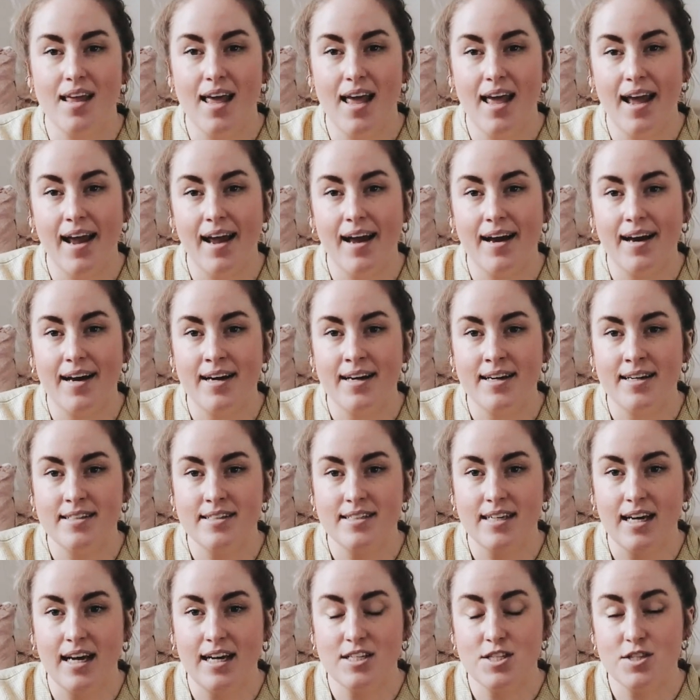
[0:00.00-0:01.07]

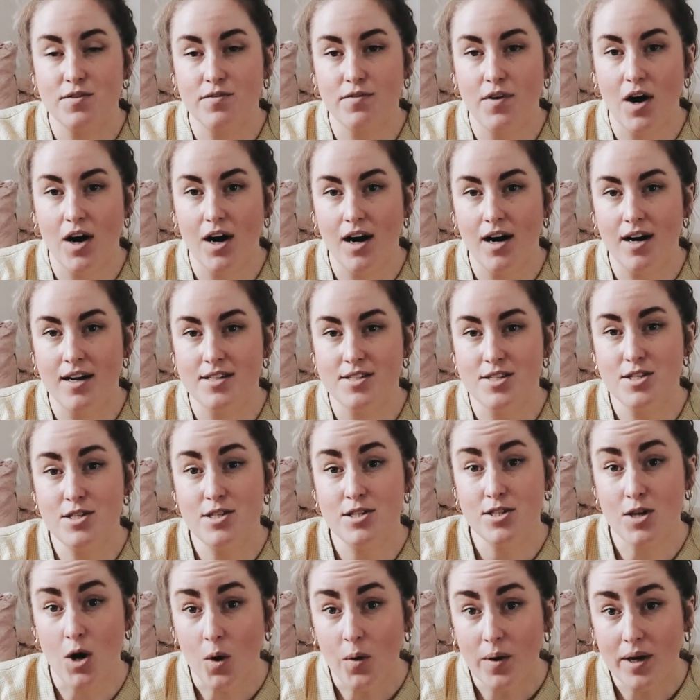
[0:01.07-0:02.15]
And as far as
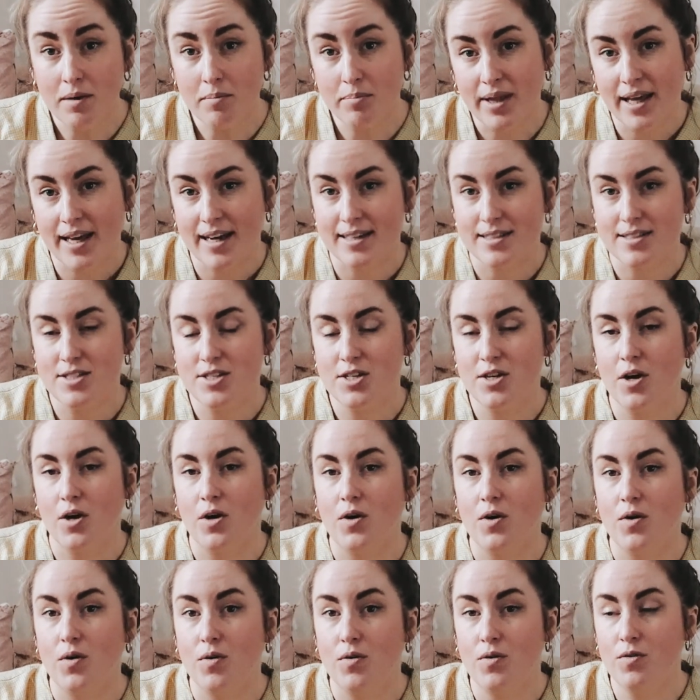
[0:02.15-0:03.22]
sewing plans
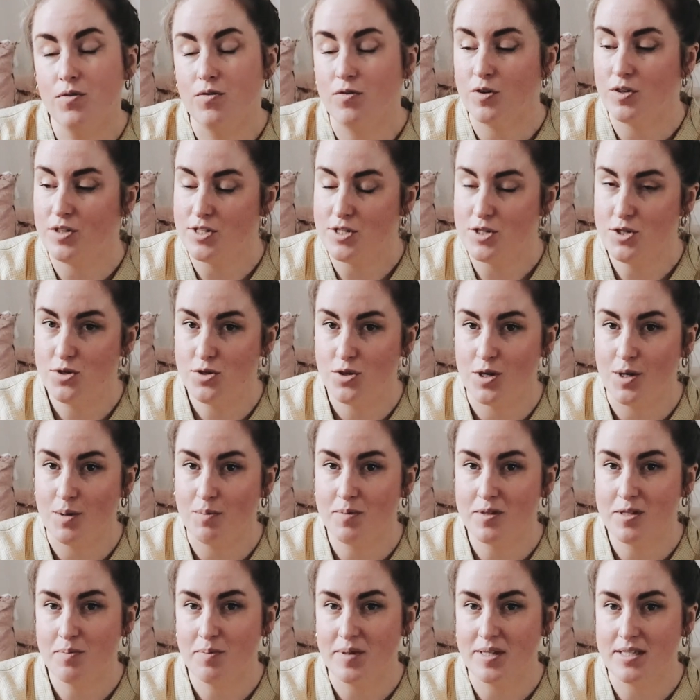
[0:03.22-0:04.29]
go for this trip
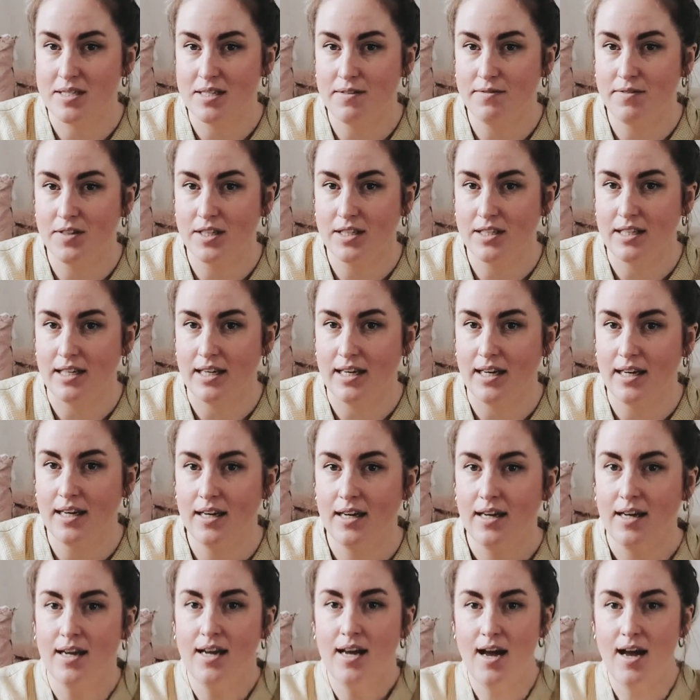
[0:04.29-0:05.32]
specifically,